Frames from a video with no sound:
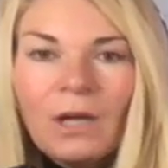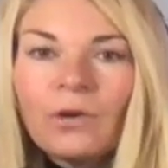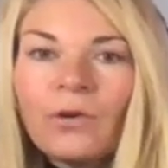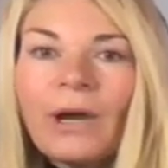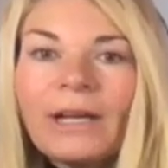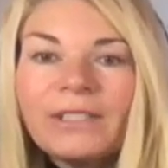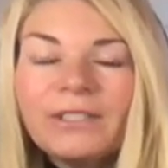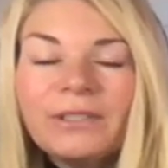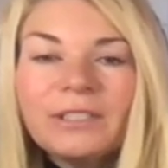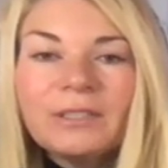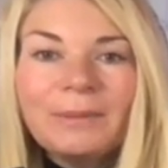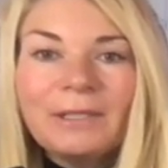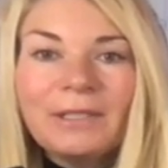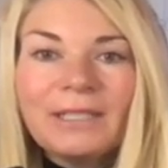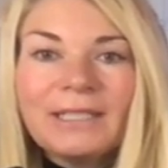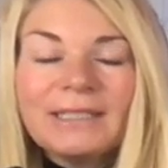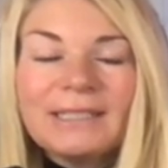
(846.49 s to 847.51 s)
gratitude has been
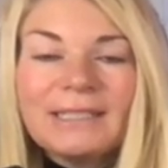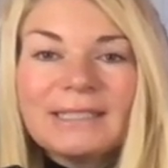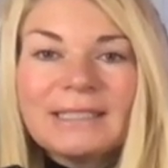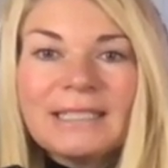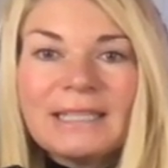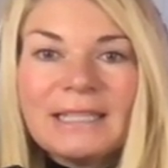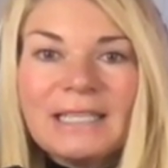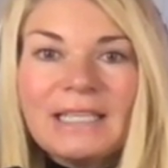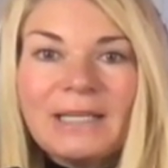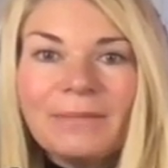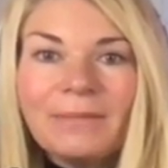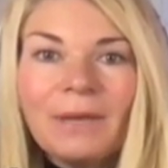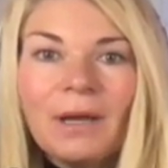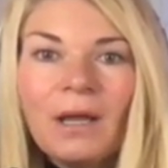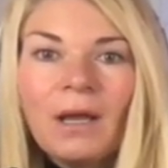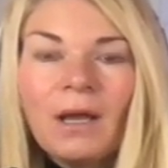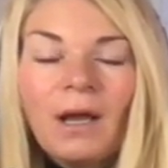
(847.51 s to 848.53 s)
a consistent theme
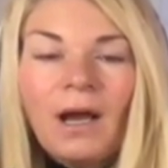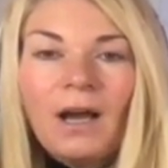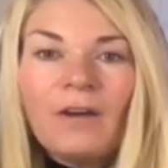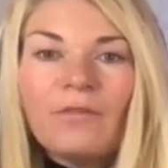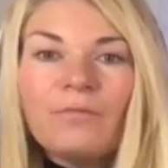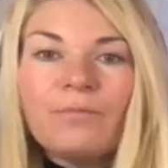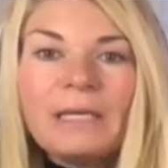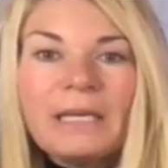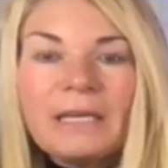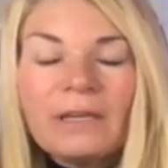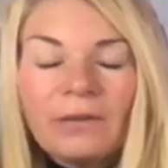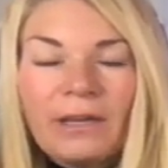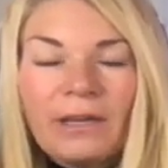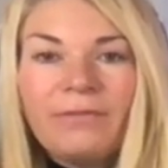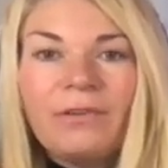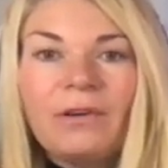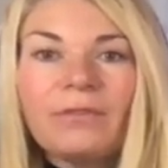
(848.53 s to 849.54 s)
of being
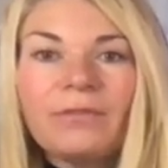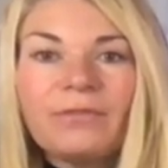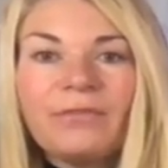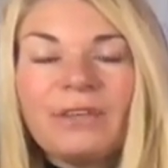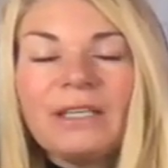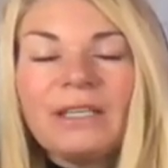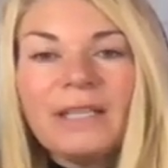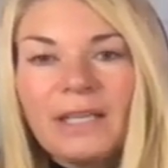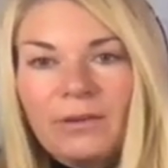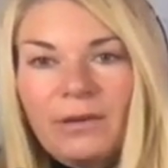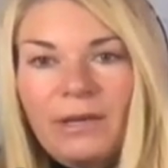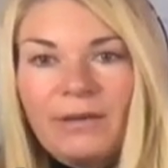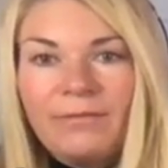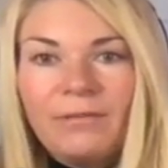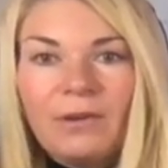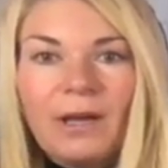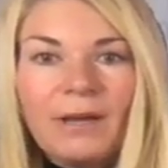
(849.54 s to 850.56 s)
grateful, feeling
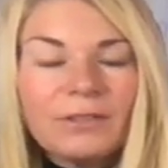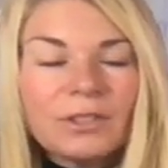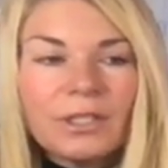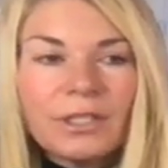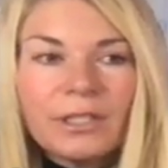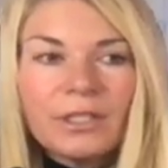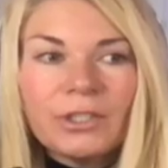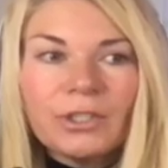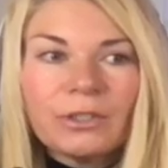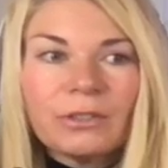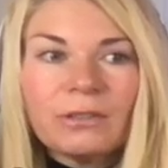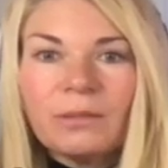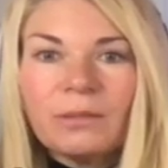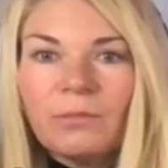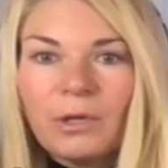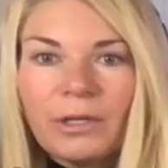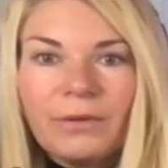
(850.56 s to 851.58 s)
grateful. I started a journal in
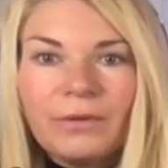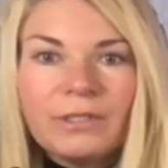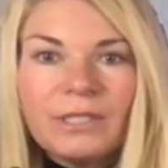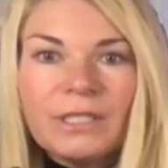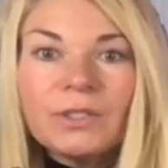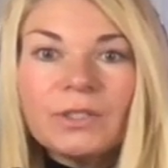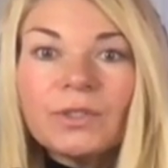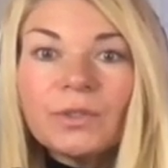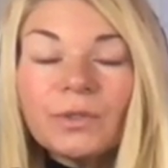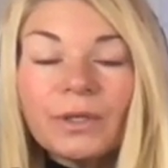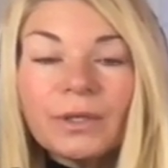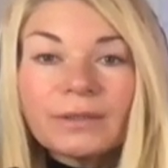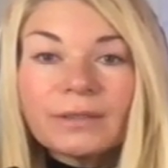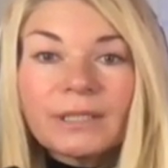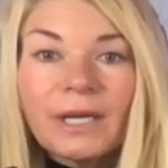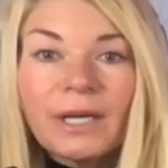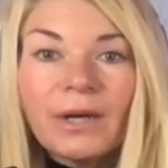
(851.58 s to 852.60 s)
a morning routine 2
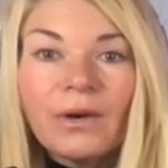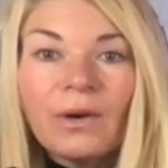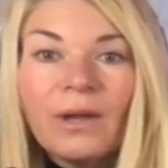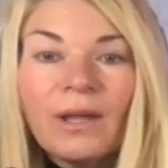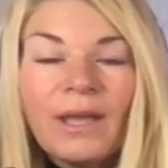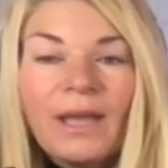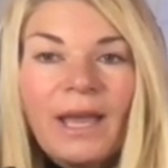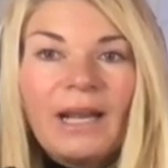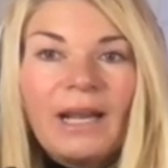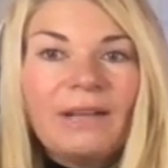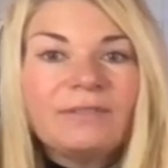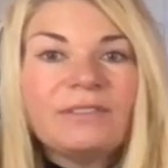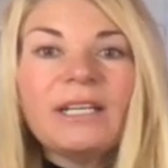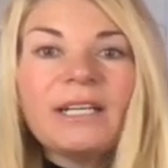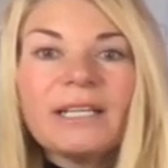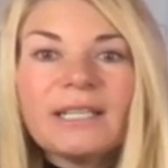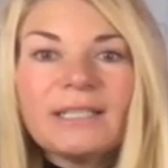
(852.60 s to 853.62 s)
years ago, and I've
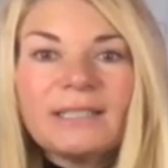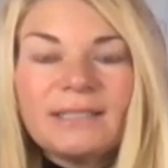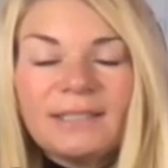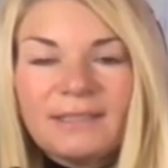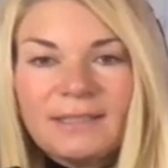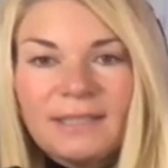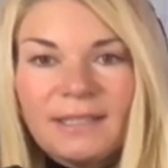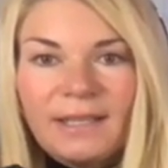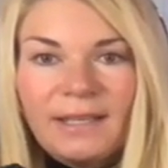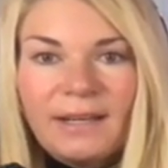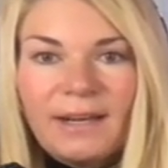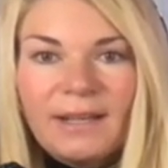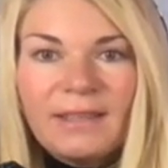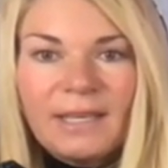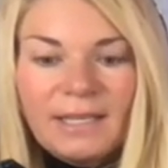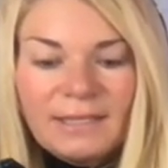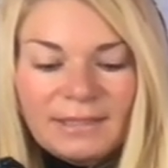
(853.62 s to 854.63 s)
done it consistently. And I
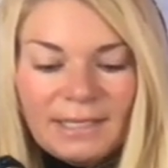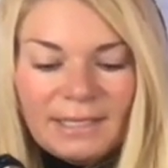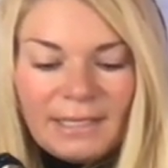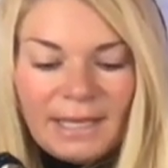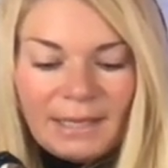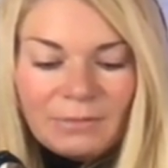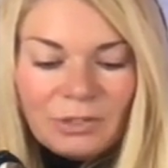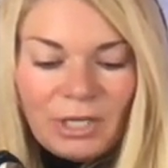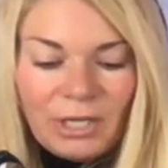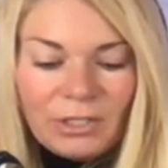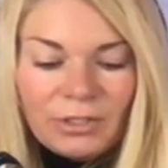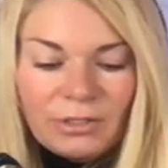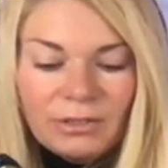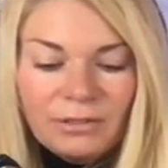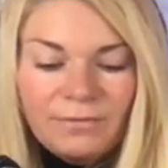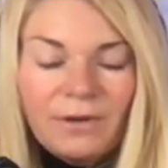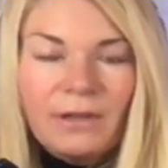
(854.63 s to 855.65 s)
think it's a game
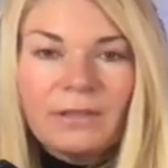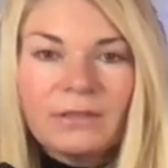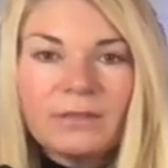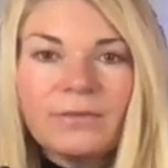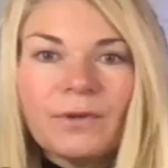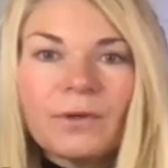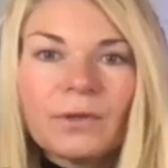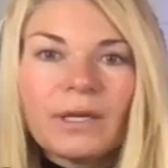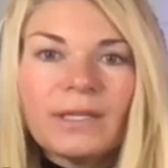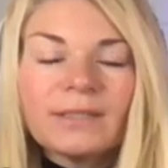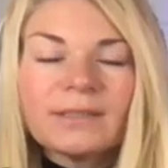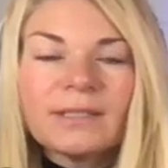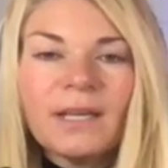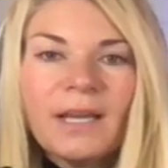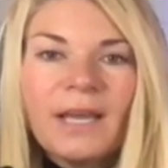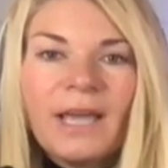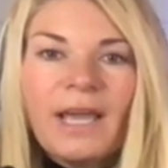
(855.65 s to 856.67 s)
changer as far as focus
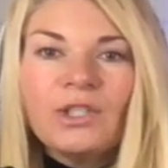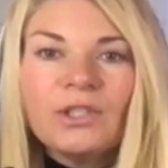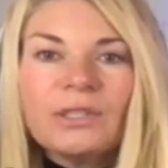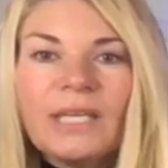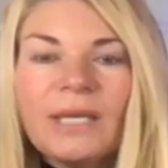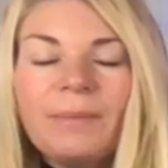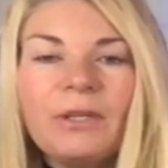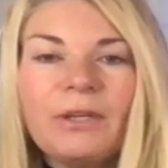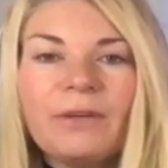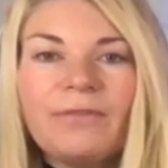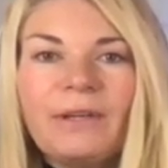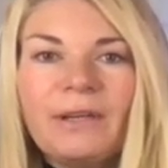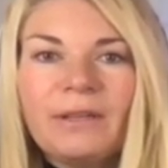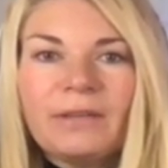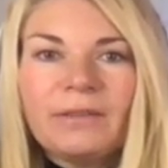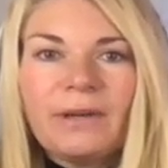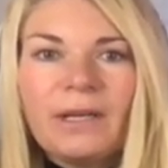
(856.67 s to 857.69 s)
and just keeping your feet
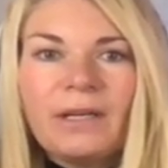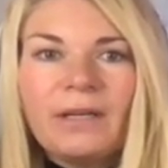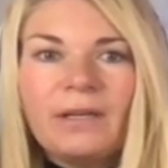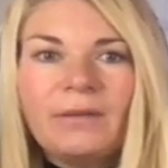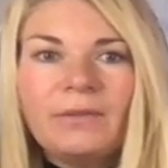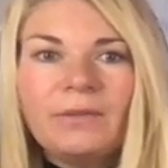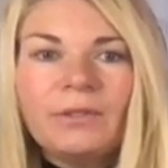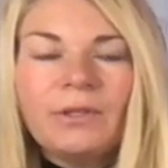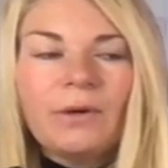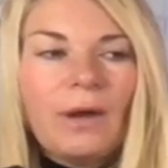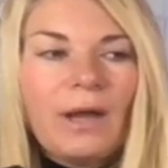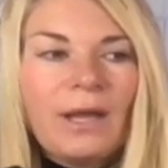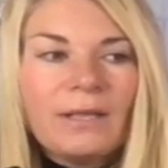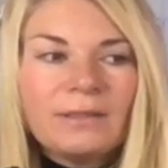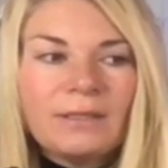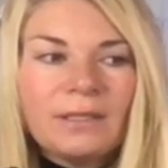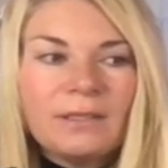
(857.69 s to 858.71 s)
on the ground. And,
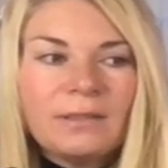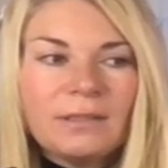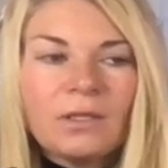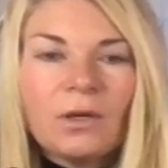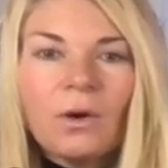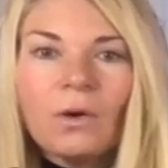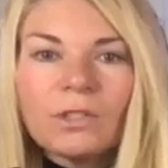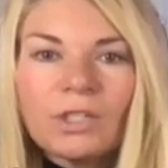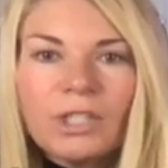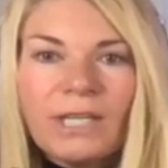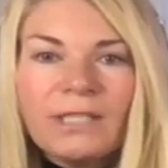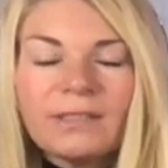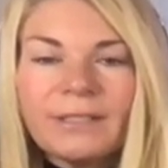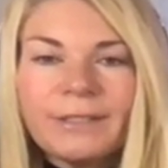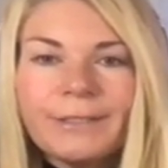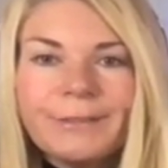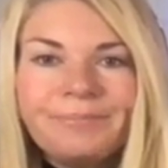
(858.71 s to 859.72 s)
as a goal
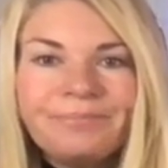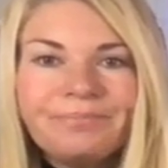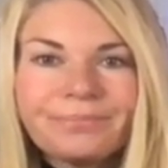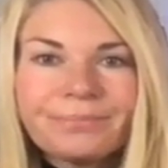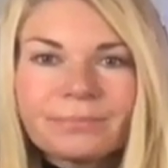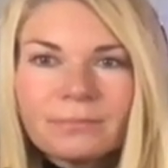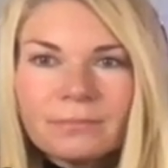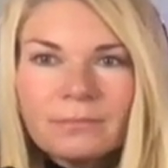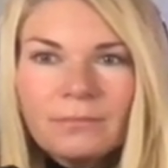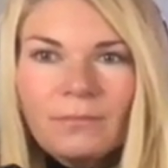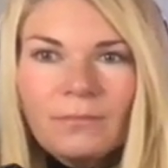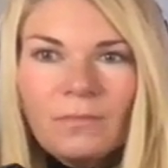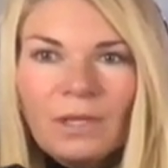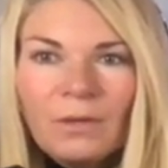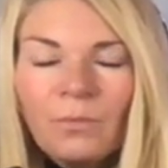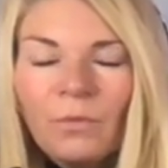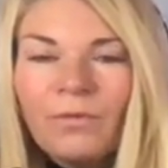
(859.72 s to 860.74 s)
chaser,
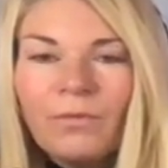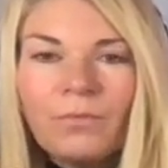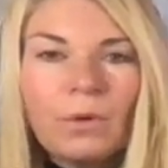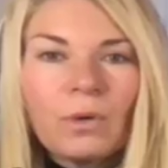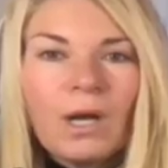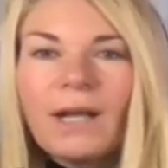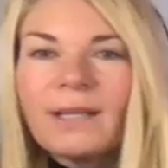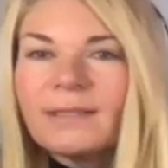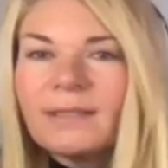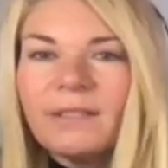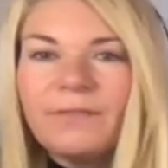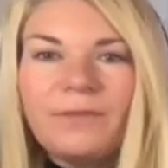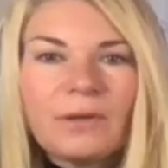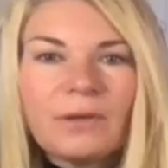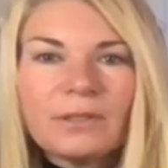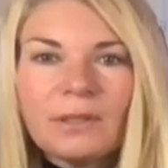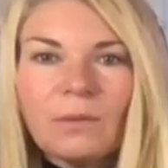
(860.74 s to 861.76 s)
we're constantly
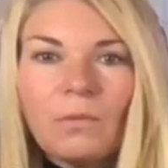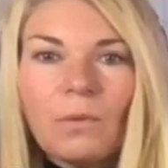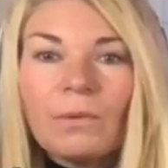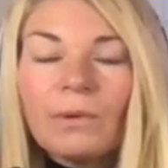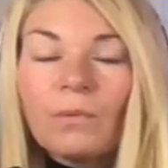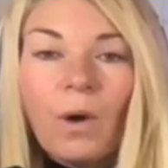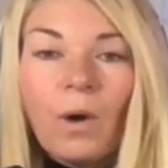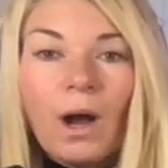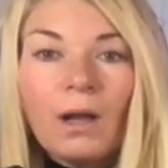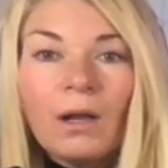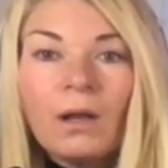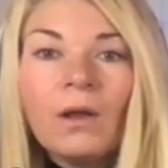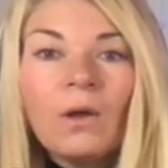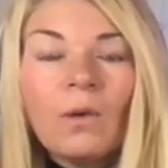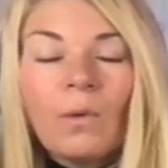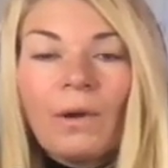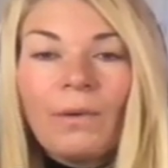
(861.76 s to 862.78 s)
focused on what we want,
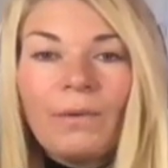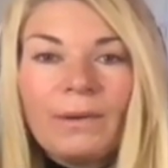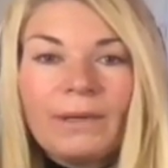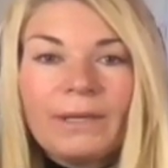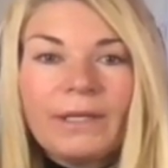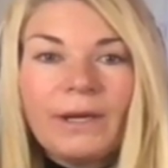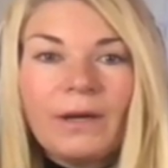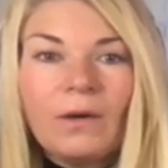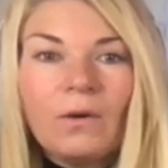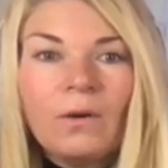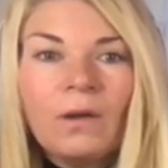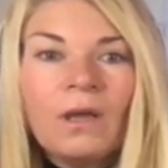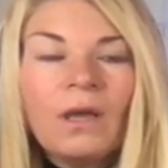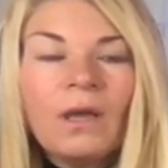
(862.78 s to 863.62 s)
where we want to go.